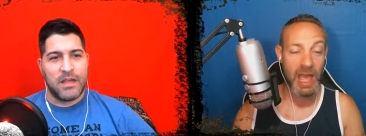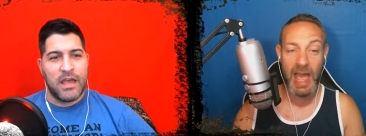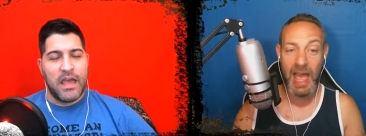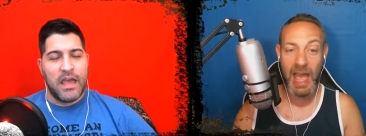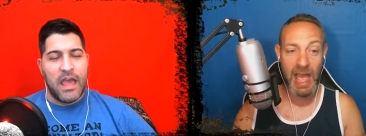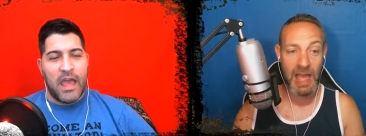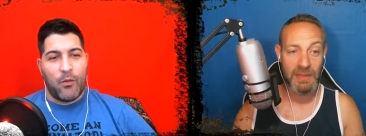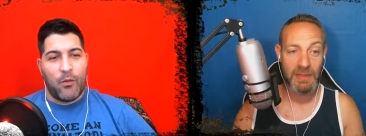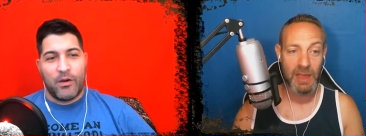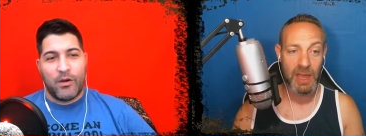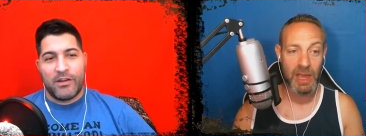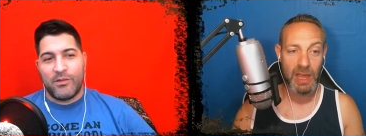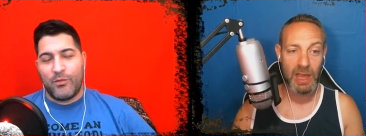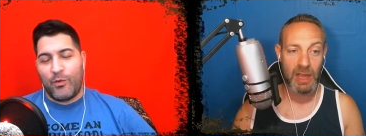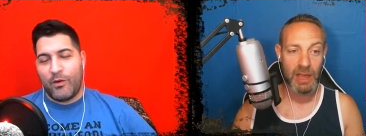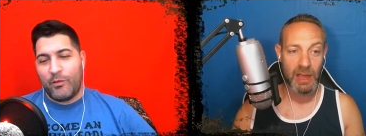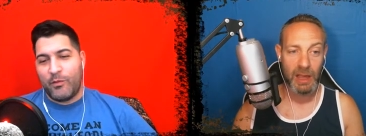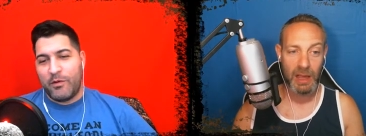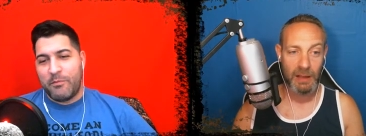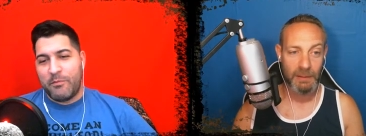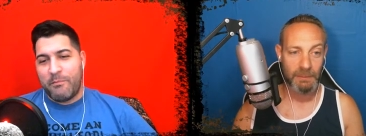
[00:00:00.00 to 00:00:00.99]
Speaker 1: And
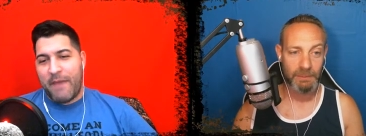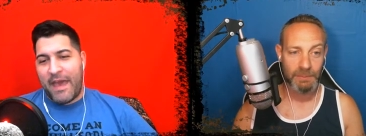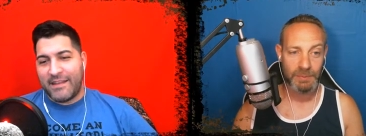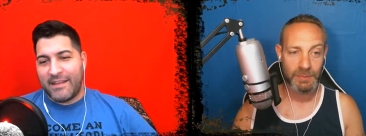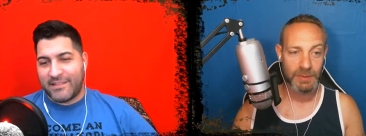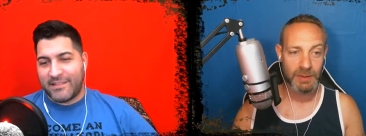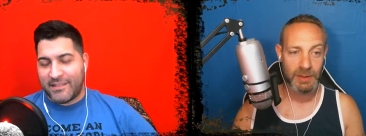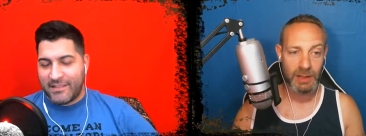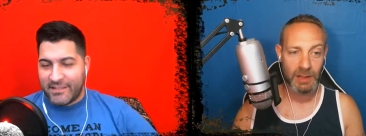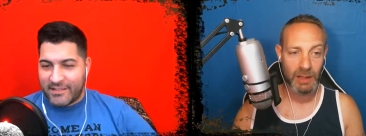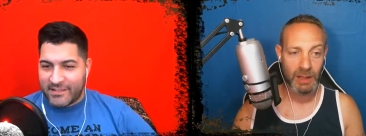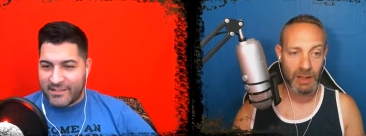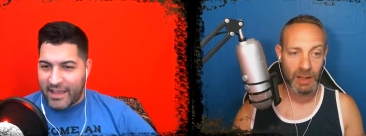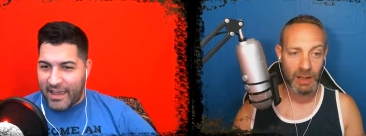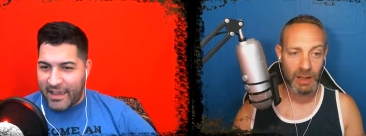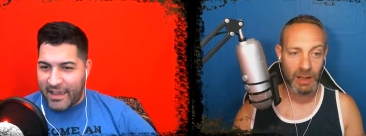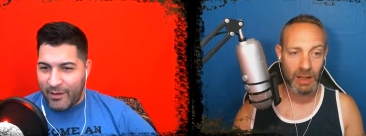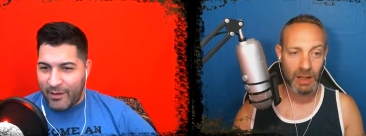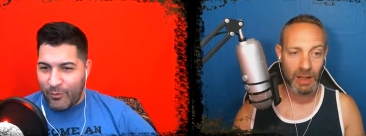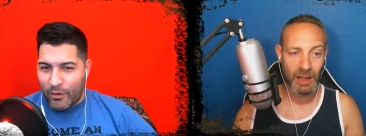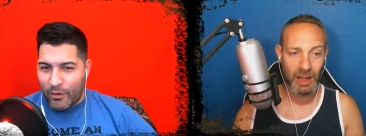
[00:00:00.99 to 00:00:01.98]
what would Madison
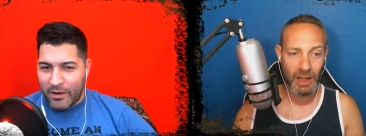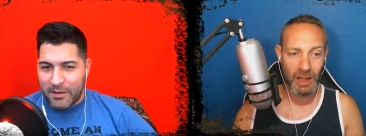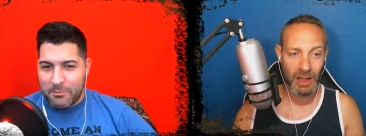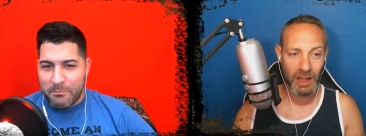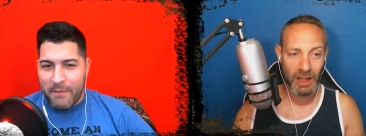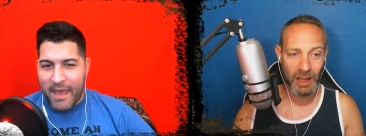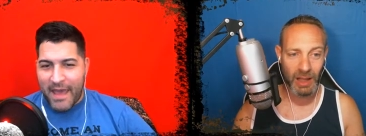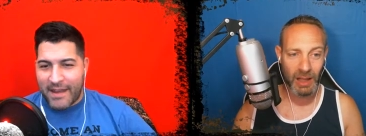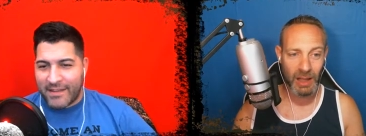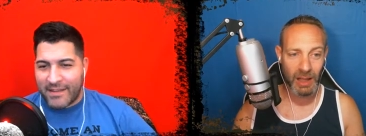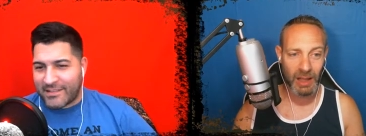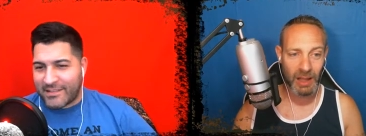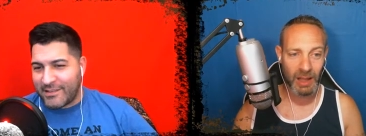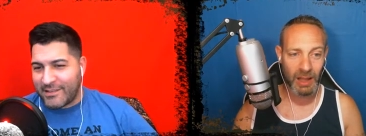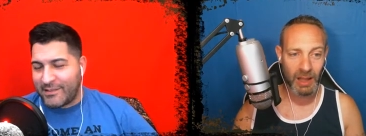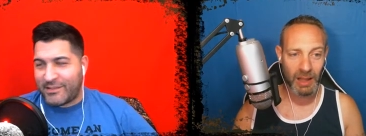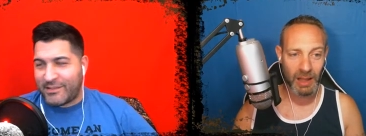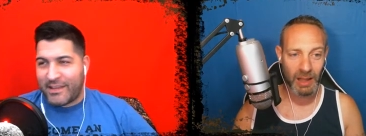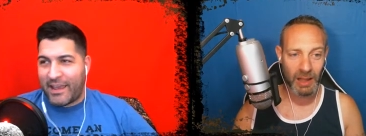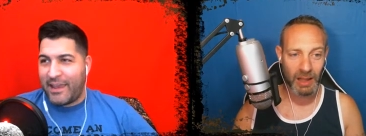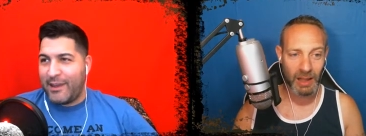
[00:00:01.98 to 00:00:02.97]
say? What did Madison
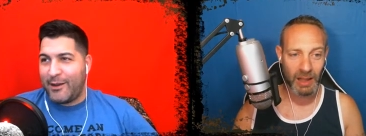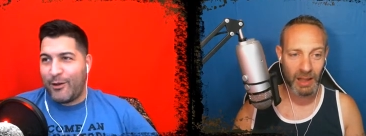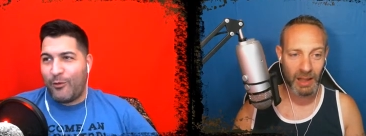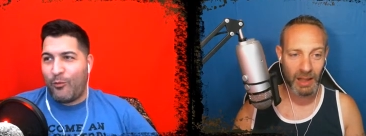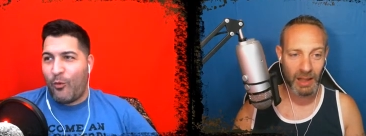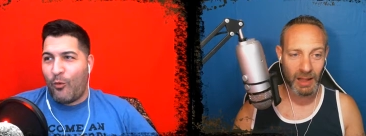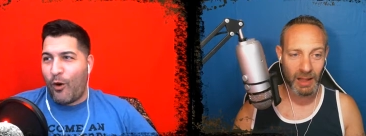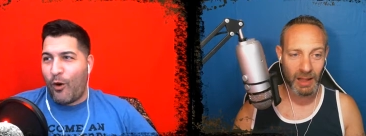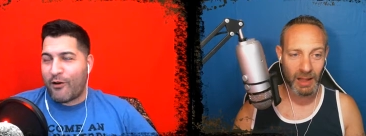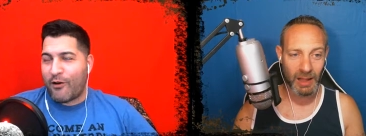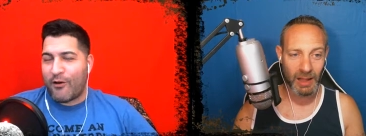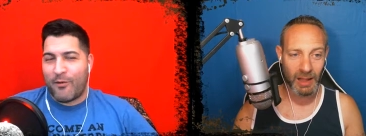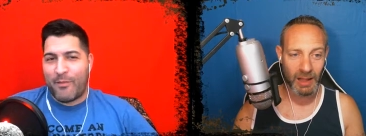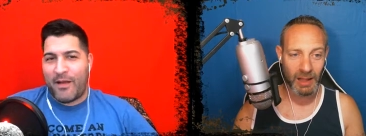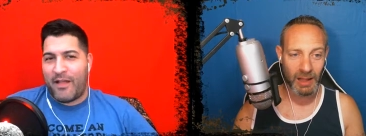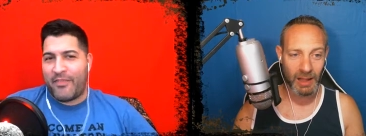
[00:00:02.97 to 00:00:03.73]
say to Walker about